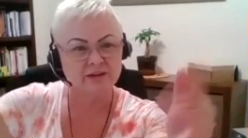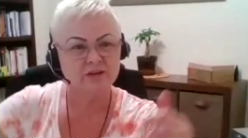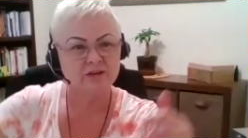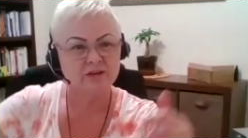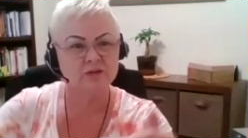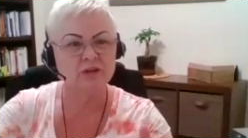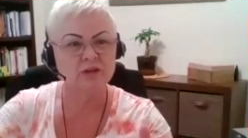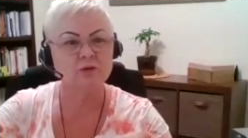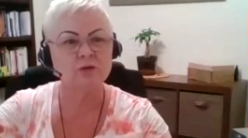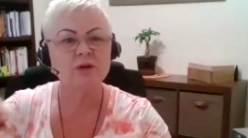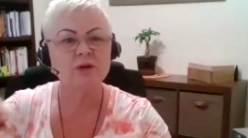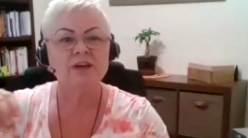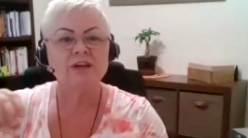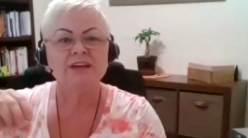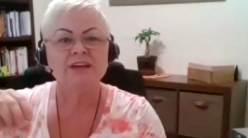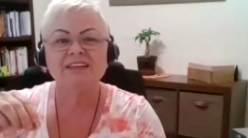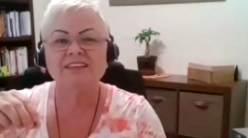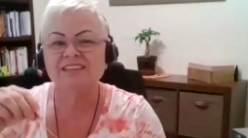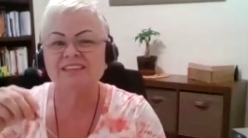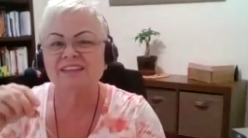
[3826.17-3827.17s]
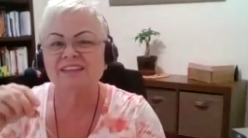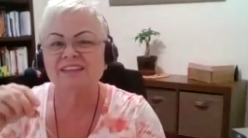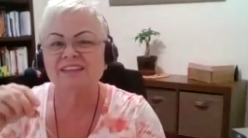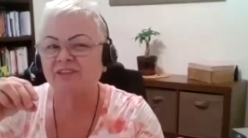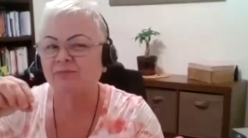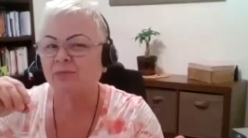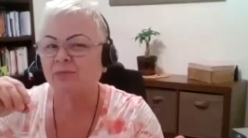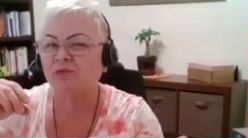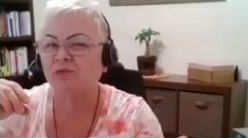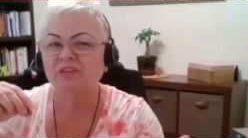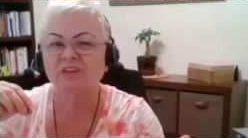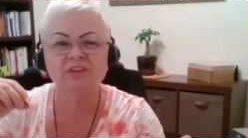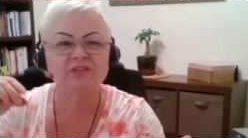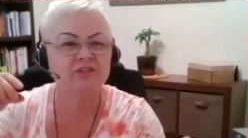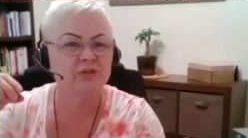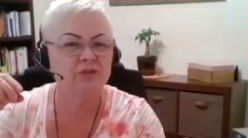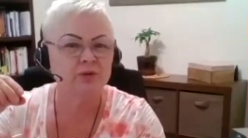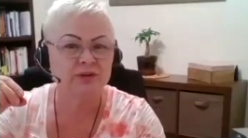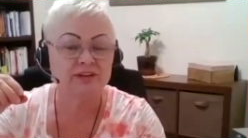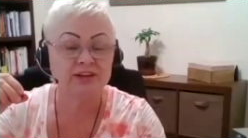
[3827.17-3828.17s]
You know, it's not moving
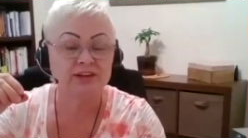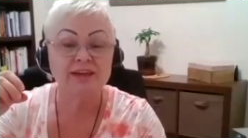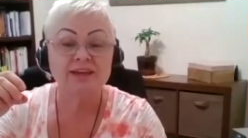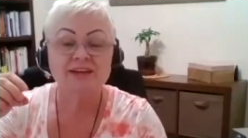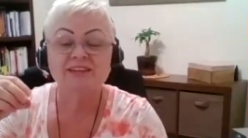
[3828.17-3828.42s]
fluently.